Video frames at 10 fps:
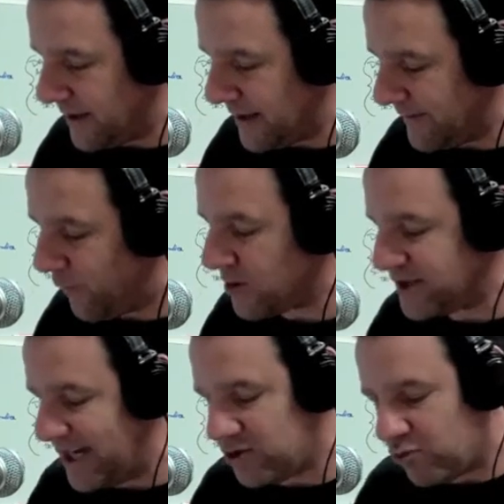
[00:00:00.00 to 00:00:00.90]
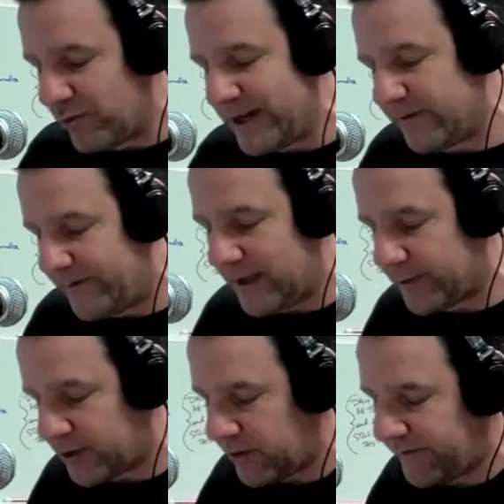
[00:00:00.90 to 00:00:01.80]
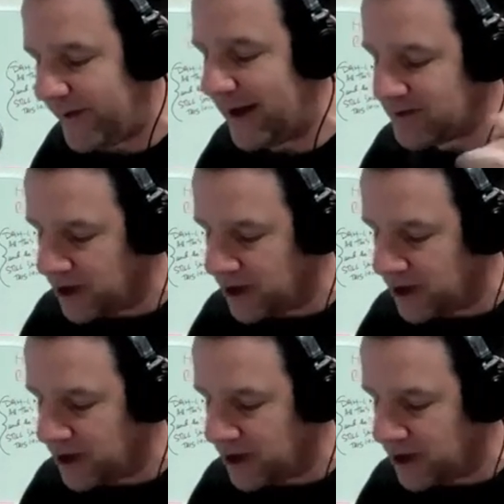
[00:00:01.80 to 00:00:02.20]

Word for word: Uh, four-stage renal failure at thirty-five.